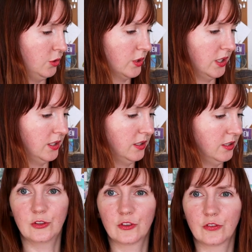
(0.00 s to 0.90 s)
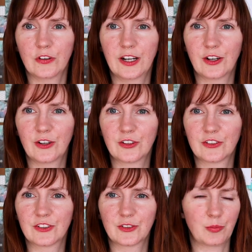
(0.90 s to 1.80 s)
You can use your fingers
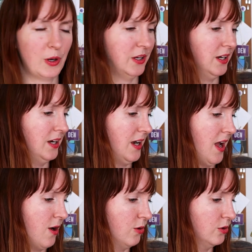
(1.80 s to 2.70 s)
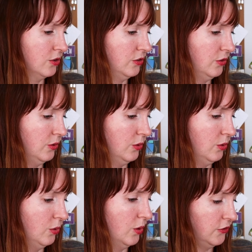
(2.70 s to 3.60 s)
spread in and out
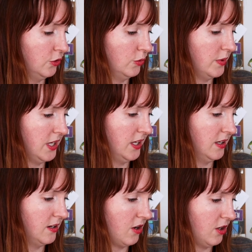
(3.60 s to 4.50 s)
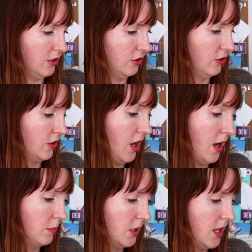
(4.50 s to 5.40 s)
to zoom in on your
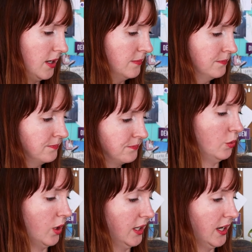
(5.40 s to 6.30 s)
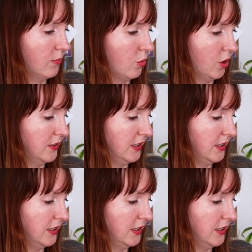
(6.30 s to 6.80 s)
timeline if you want to get more